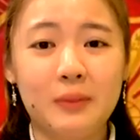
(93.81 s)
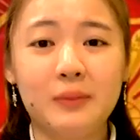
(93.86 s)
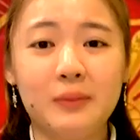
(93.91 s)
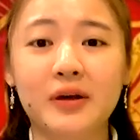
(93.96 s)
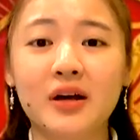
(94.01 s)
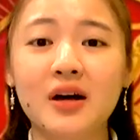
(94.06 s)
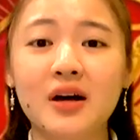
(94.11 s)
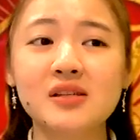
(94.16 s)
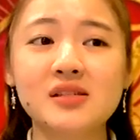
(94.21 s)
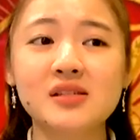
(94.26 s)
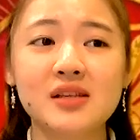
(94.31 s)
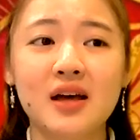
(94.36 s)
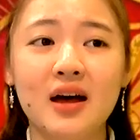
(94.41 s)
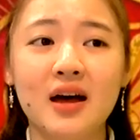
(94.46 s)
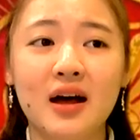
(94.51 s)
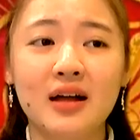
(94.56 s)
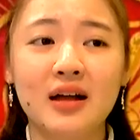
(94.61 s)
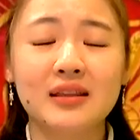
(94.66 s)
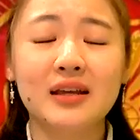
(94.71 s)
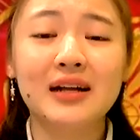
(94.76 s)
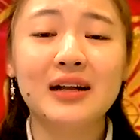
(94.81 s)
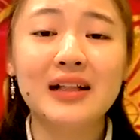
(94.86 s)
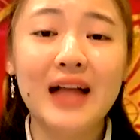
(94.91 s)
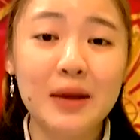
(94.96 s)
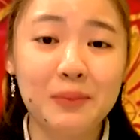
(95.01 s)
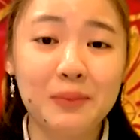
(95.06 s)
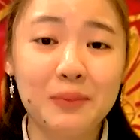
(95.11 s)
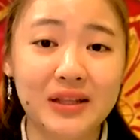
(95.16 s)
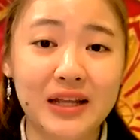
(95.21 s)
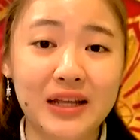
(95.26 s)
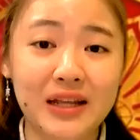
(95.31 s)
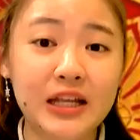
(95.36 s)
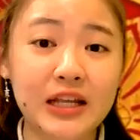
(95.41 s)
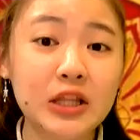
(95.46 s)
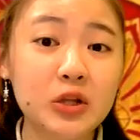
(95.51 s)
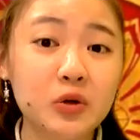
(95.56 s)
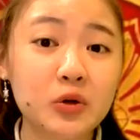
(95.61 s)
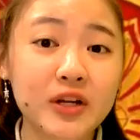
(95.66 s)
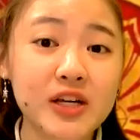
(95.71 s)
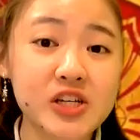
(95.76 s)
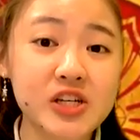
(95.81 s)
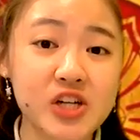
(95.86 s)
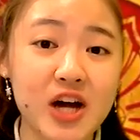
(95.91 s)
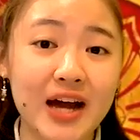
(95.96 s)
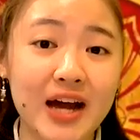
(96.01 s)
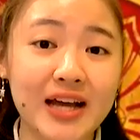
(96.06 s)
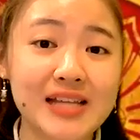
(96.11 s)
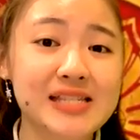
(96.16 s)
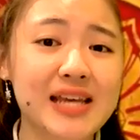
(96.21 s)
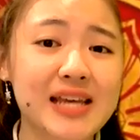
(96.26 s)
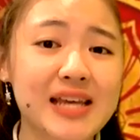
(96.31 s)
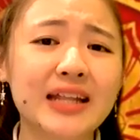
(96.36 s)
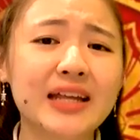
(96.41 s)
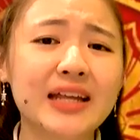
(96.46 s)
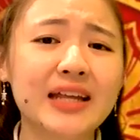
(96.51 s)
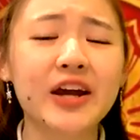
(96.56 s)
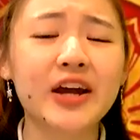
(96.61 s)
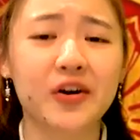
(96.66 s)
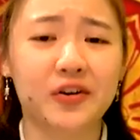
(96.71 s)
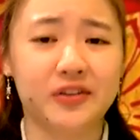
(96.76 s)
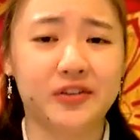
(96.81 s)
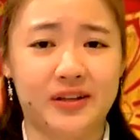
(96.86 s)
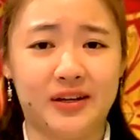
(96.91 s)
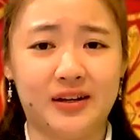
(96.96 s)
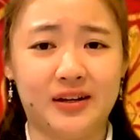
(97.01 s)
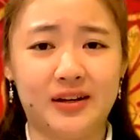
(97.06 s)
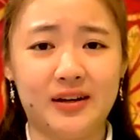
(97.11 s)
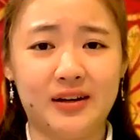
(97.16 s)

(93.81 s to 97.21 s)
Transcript: because the climate in Indonesia is getting chaotic.